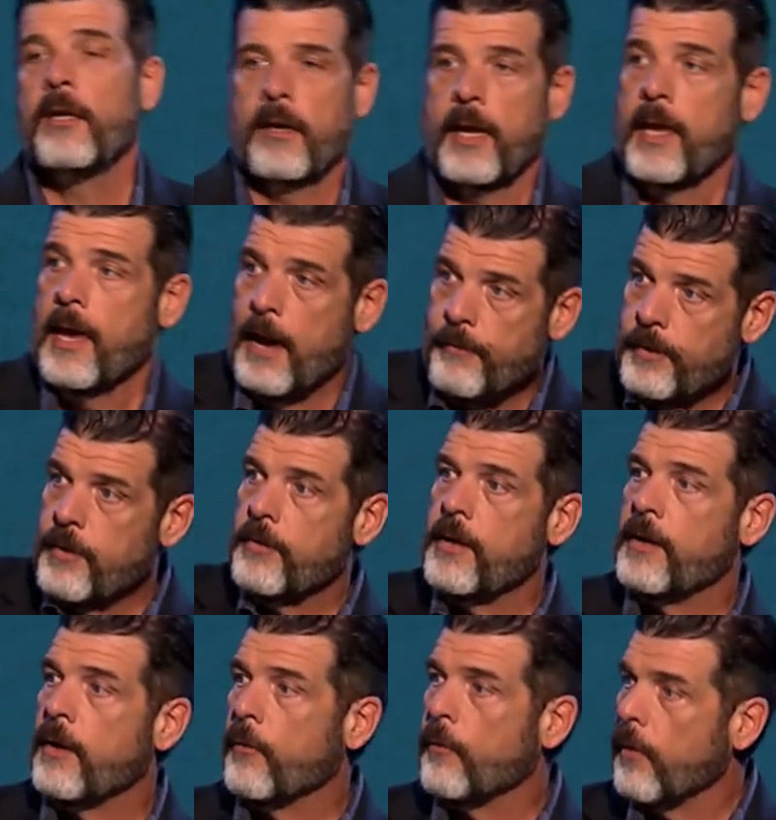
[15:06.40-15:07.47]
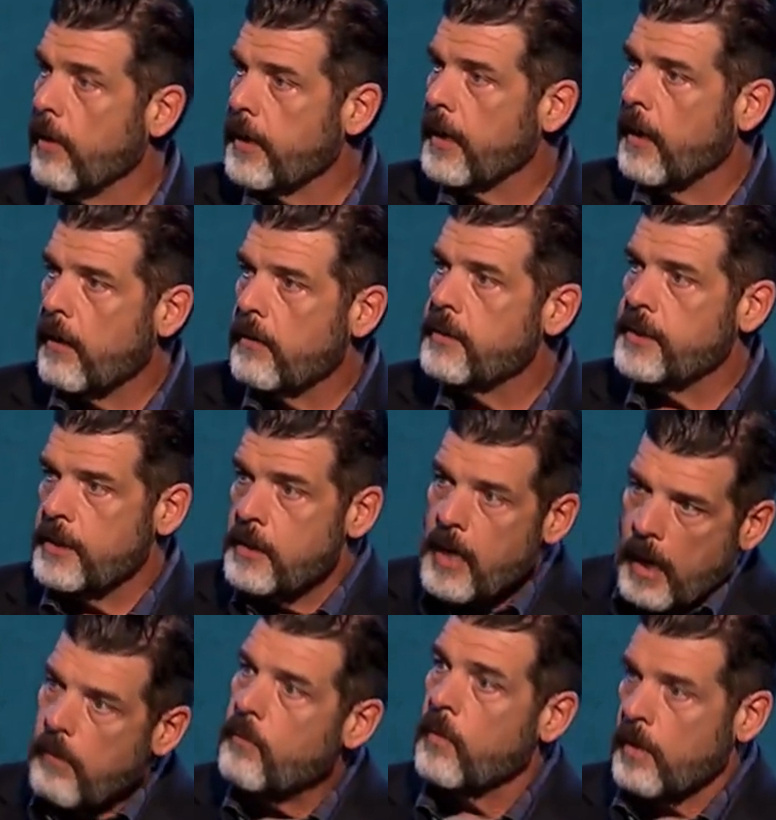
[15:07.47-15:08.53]
look, I want to go down there and work it. I heard that you
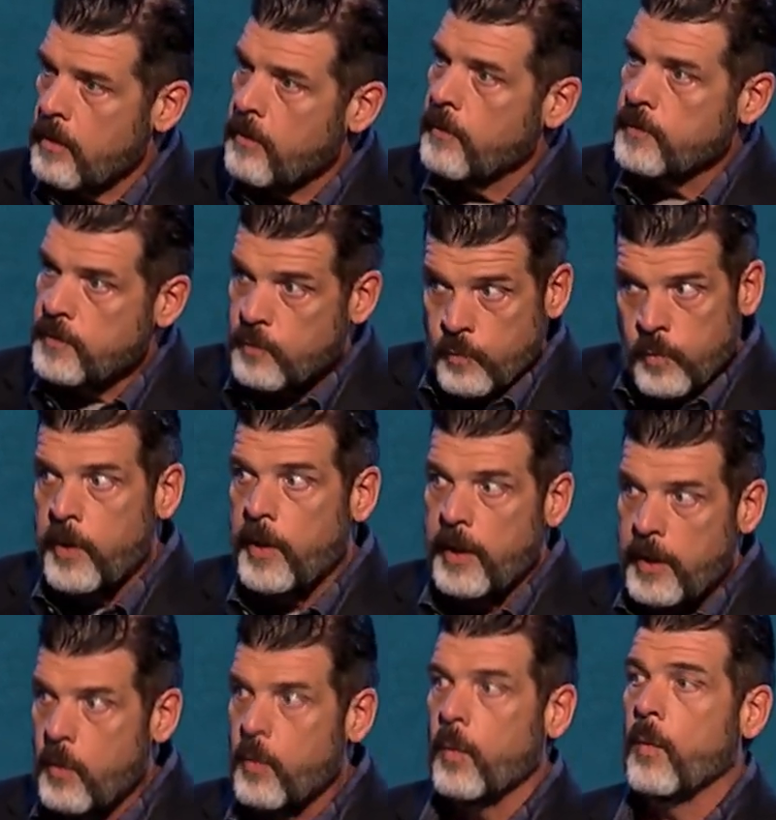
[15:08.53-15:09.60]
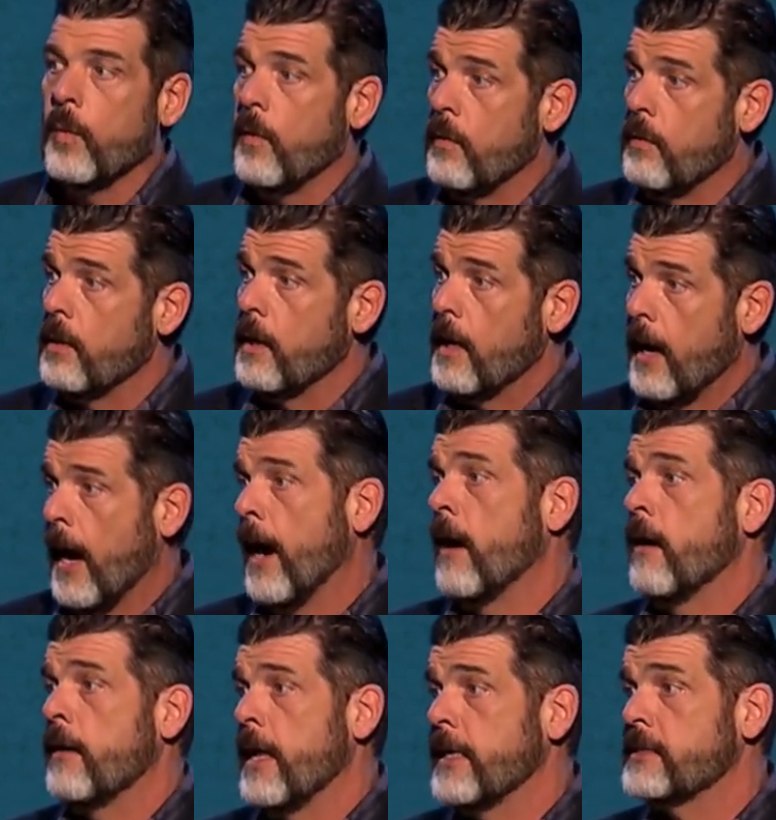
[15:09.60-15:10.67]
got one of those really cool
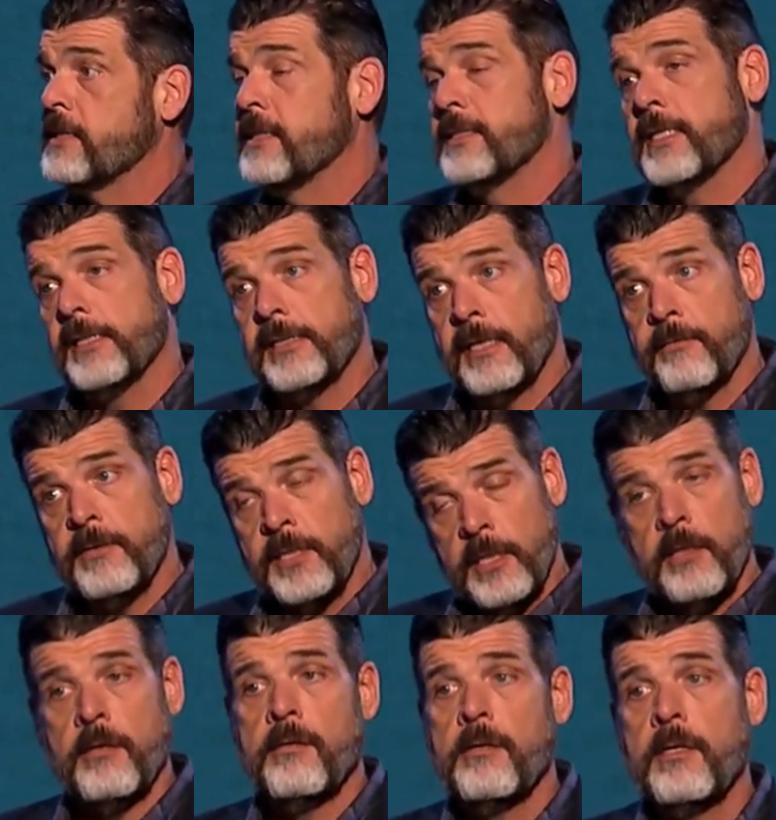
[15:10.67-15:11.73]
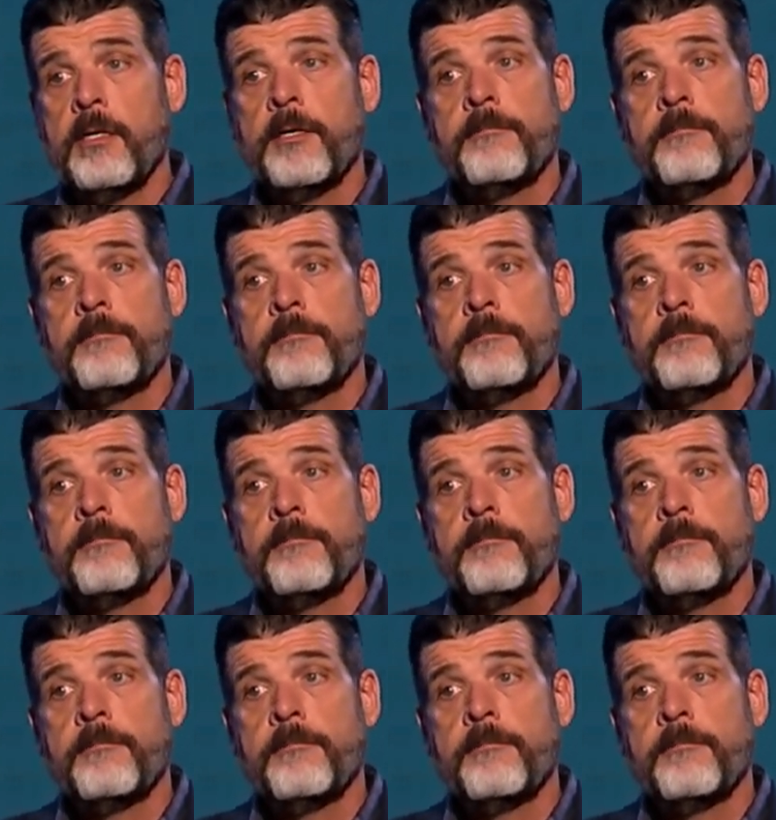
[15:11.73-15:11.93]
iron axe heads. And he said, well, do.